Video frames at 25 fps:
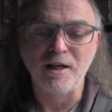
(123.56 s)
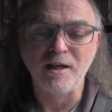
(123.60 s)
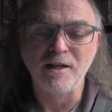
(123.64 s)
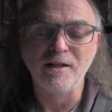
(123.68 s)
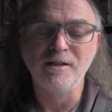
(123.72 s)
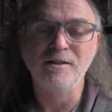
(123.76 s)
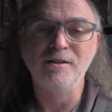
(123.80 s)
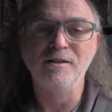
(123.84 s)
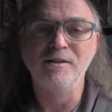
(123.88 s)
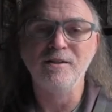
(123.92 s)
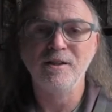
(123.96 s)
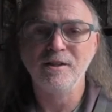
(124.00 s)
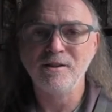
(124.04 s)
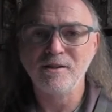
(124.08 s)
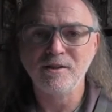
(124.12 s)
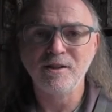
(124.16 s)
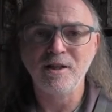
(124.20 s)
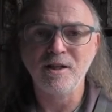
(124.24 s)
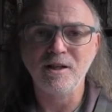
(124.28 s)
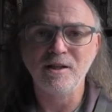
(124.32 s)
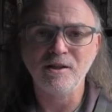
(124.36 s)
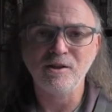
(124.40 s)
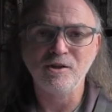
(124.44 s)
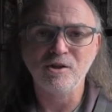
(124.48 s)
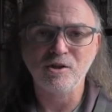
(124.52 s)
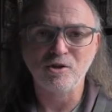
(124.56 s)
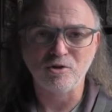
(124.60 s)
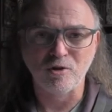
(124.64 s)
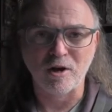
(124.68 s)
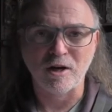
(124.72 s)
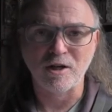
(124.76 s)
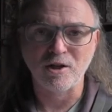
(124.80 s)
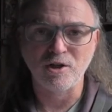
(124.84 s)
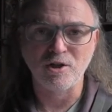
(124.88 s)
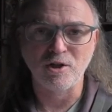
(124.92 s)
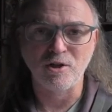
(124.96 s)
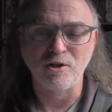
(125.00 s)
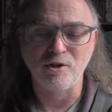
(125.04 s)
existing
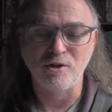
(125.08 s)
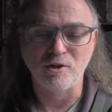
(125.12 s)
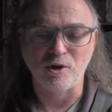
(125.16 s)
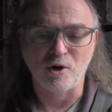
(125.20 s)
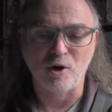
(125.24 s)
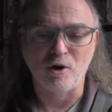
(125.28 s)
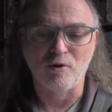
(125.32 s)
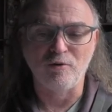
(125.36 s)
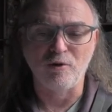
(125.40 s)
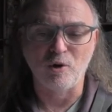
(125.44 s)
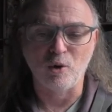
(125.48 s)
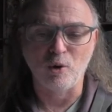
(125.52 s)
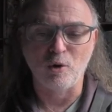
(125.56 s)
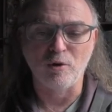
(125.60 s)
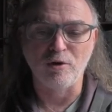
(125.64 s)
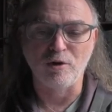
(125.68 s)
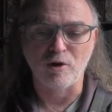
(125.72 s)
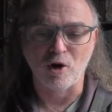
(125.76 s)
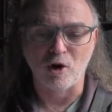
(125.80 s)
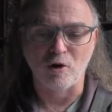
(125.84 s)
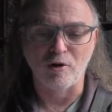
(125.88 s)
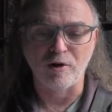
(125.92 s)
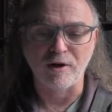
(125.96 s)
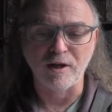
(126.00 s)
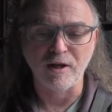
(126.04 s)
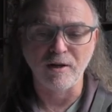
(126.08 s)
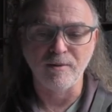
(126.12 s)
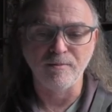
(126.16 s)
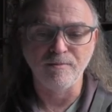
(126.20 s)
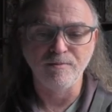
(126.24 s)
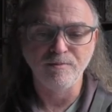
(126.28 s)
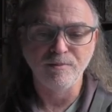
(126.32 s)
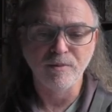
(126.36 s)
structures of authority,